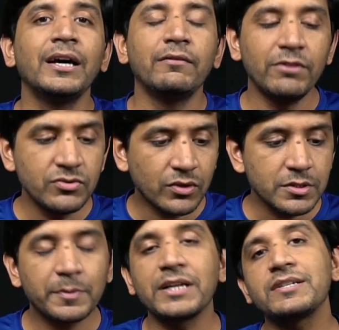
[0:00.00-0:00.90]
which was
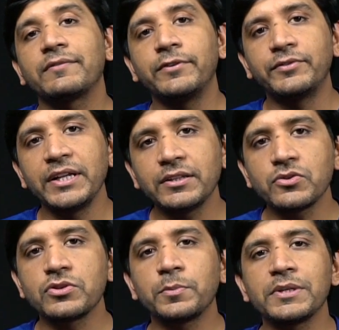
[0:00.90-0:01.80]
priced at
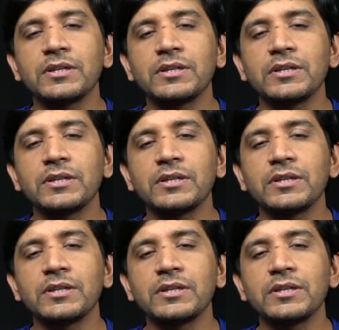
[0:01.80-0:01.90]
15,000 rupees.